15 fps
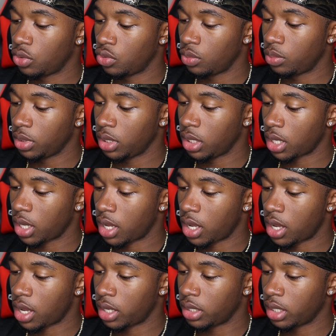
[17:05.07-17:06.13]
to be
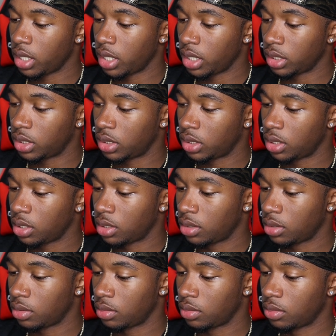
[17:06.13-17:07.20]
honest?
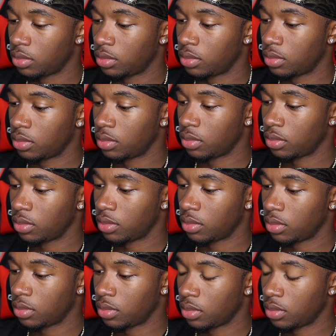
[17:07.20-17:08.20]
Where are you talking?